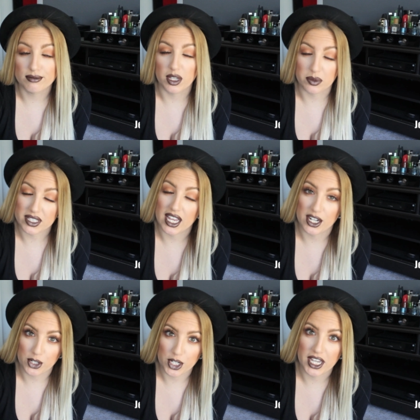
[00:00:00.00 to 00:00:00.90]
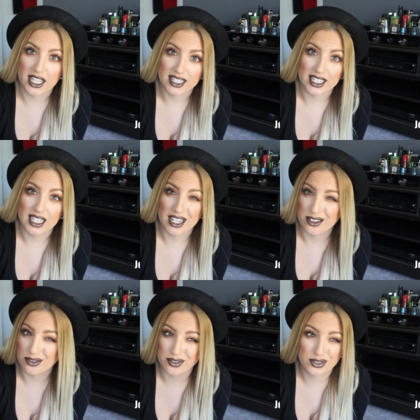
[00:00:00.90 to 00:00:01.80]
it was kind of cray. A lot
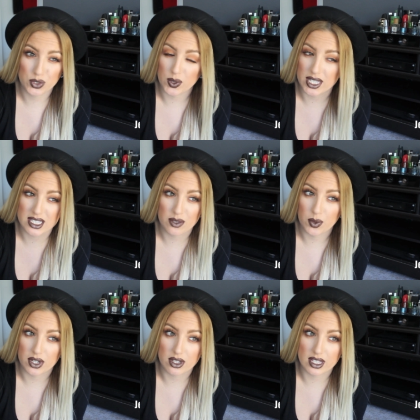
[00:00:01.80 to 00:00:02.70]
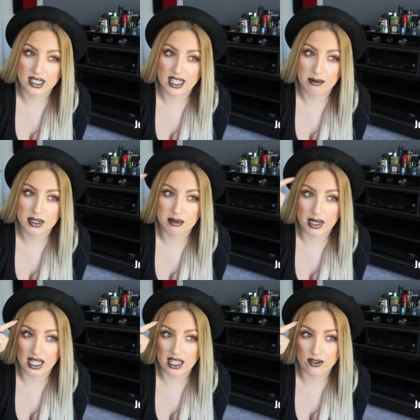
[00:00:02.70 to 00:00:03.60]
of crazy, weird things happened in
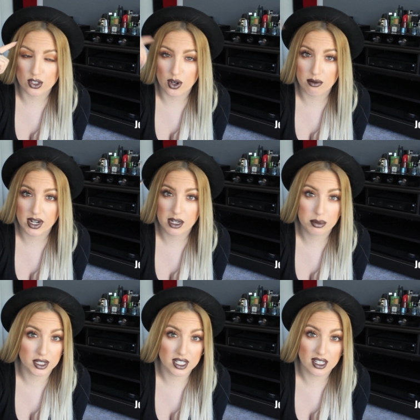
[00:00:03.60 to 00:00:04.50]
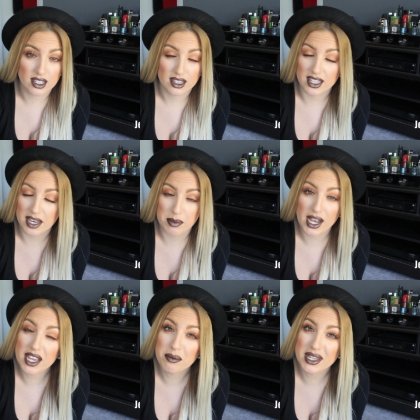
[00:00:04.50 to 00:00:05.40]
my life, so I'm ready to put that
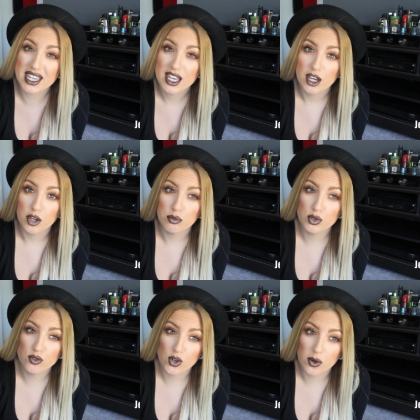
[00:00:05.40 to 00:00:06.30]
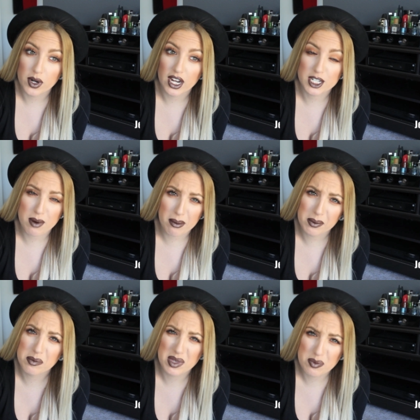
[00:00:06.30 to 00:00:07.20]
behind me, move forward. Should
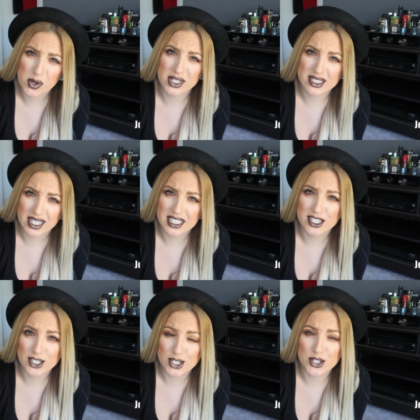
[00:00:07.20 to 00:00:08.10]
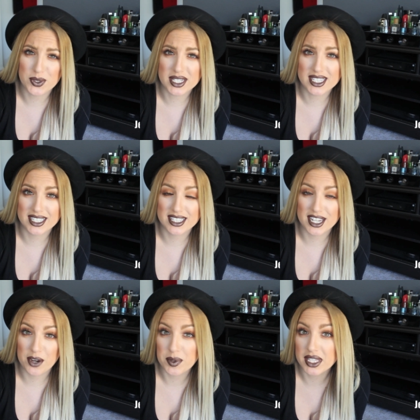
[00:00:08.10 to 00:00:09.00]
probably be more excited to turn twenty-six
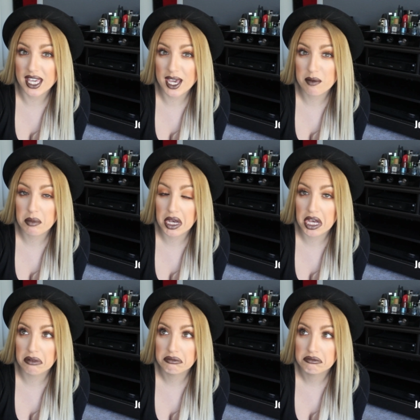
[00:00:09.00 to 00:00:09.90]
than I really am, but